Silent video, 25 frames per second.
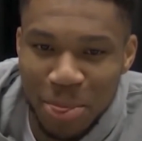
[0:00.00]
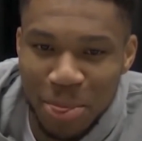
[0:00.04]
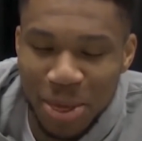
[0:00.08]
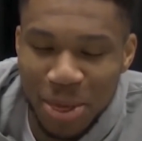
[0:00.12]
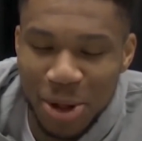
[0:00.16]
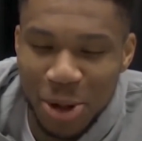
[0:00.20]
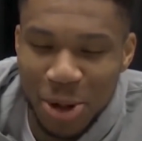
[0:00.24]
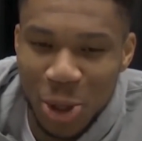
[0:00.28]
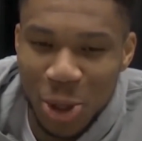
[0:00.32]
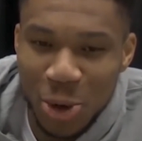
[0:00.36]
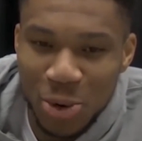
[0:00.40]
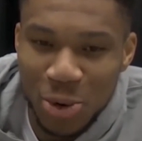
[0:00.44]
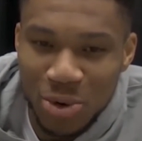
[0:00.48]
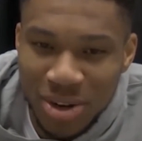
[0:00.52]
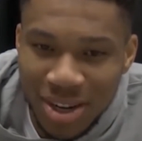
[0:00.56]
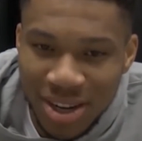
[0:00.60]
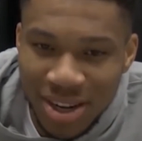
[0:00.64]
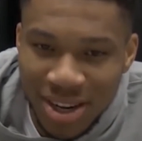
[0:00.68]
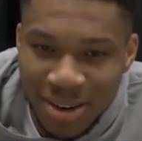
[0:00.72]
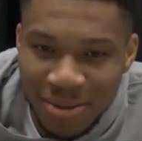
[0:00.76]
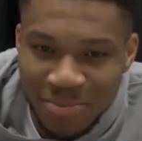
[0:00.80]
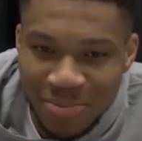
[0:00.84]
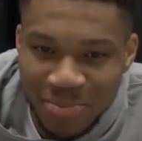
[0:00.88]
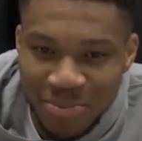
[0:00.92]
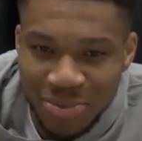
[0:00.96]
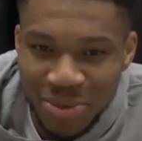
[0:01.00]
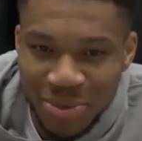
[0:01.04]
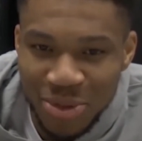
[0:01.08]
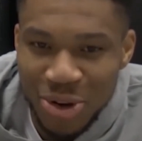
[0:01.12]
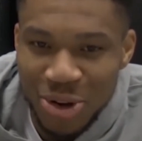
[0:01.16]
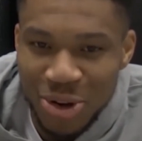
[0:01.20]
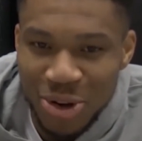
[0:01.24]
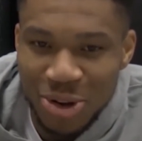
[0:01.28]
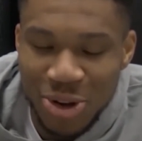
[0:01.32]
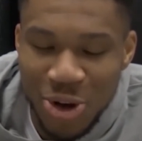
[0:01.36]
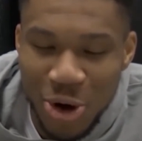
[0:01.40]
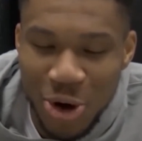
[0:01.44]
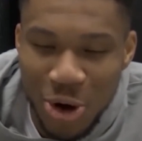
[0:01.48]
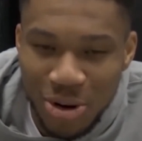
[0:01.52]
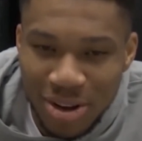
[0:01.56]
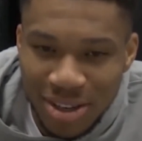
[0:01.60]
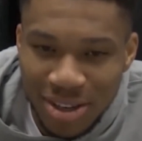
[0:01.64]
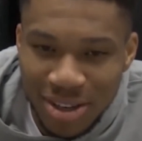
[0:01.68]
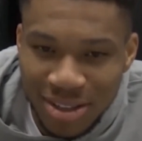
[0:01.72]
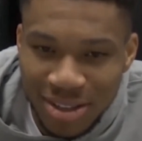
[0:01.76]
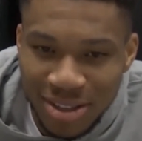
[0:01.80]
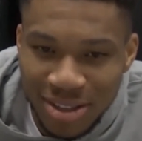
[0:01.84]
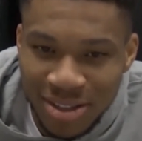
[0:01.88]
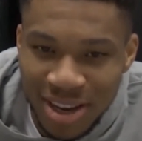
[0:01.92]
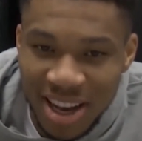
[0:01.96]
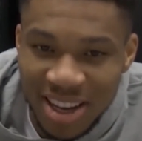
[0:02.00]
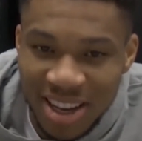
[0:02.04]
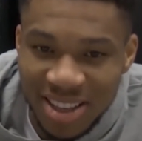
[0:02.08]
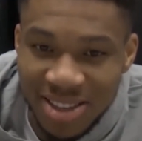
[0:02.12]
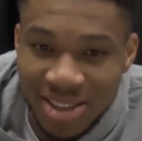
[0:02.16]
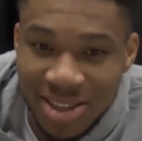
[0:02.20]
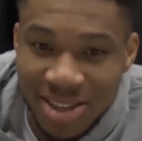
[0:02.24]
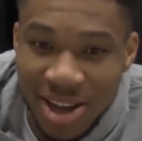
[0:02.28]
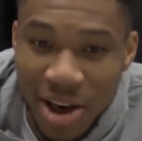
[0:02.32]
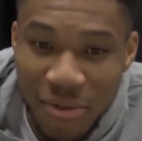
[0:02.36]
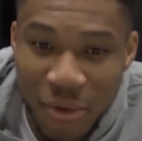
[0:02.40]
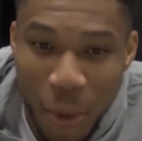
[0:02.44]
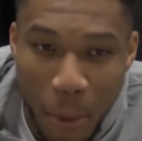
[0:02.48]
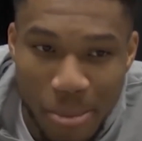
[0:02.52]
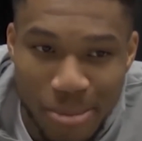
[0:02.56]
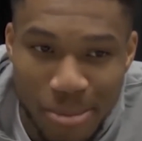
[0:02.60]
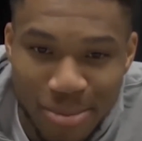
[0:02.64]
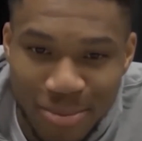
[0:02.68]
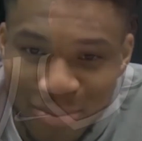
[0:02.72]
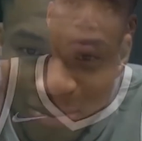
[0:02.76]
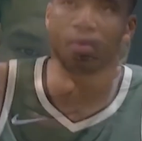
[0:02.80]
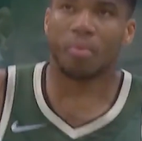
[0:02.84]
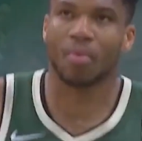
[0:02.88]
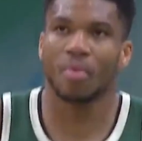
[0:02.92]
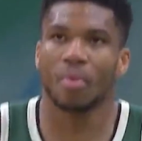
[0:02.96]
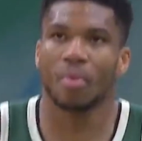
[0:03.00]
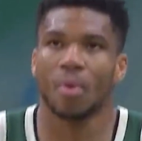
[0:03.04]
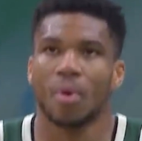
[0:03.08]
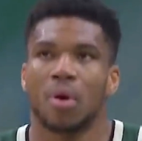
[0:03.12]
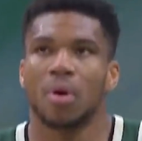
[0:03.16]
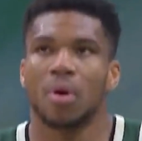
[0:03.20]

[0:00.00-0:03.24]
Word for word: even more interesting is that Giannis' endorsements are worth more than